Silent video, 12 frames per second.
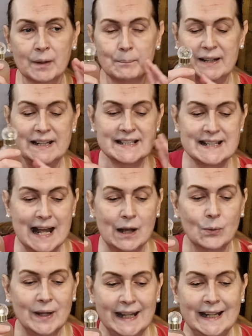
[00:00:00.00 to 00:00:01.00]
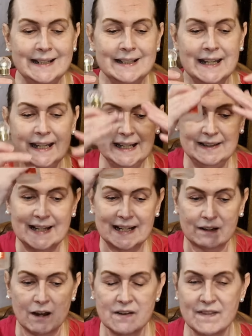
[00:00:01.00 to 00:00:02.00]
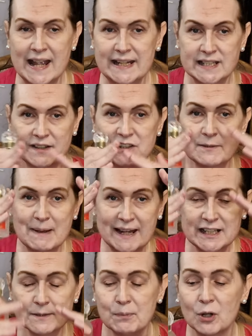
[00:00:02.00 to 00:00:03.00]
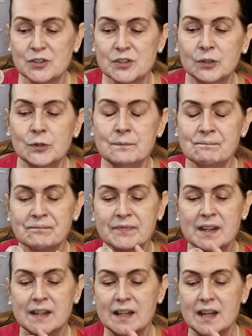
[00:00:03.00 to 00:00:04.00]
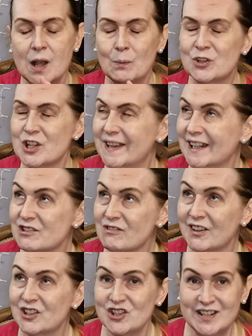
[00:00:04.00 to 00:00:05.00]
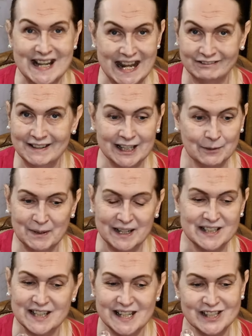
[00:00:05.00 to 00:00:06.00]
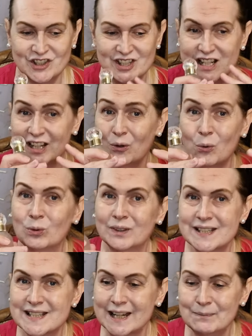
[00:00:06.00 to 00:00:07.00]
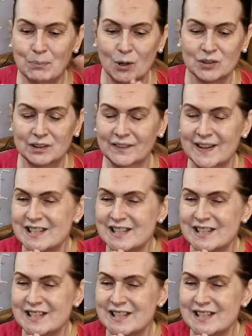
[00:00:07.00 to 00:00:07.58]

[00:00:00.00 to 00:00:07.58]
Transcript: But it's now in that kind of Ace of Spades bottle. Which I think is rather generic. Because it's just like all the same bottle.